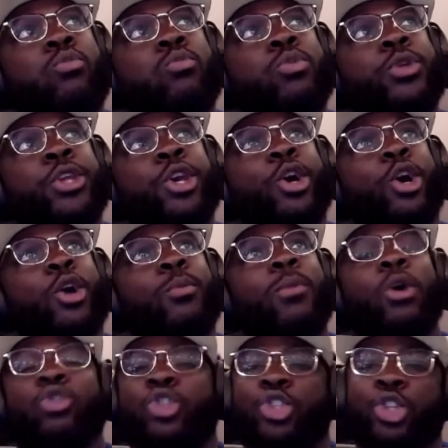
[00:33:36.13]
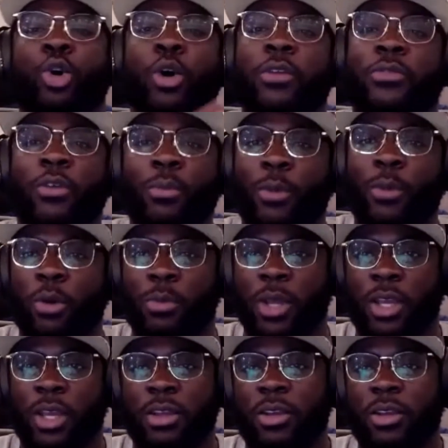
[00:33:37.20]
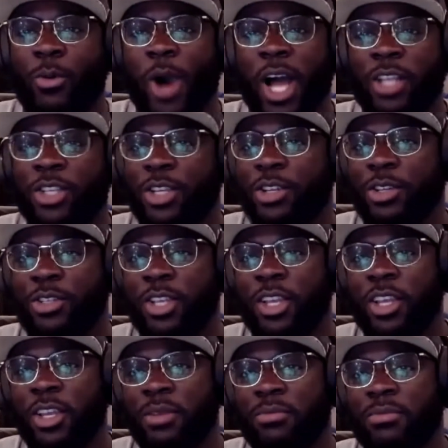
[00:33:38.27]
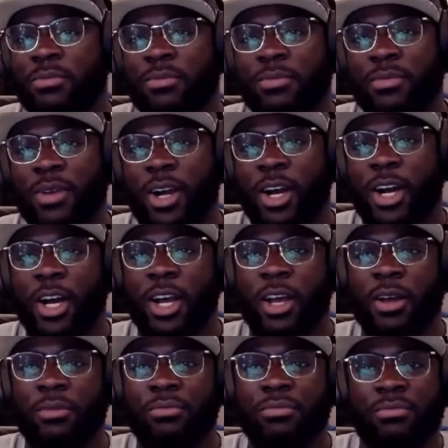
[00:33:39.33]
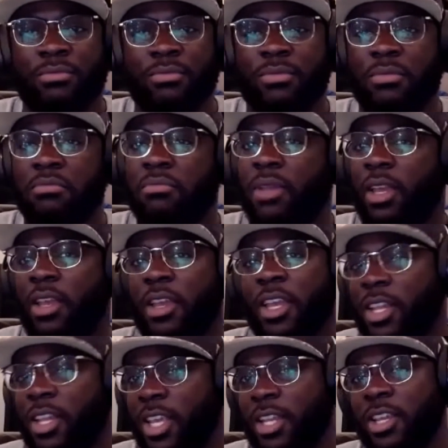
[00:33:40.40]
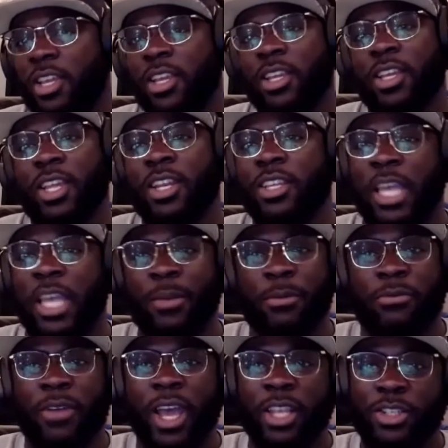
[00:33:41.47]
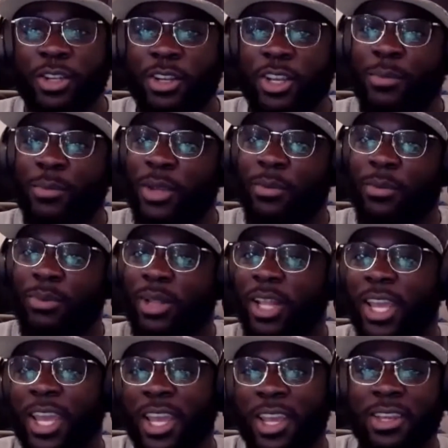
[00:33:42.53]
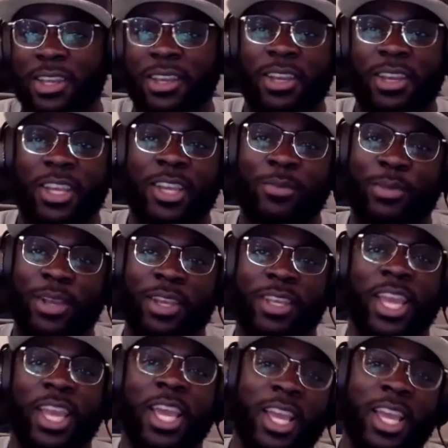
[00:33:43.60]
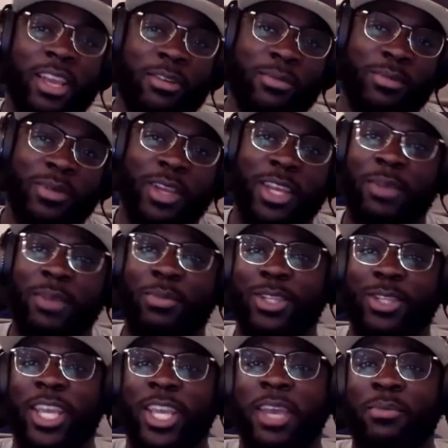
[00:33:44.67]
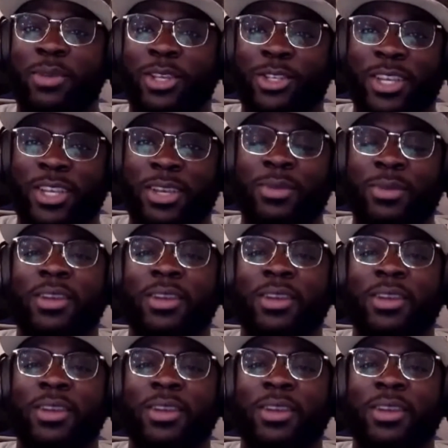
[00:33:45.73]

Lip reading: your most joyful moment watching your team in any type of fashion. It could be a play, it could be a game, it could be a championship.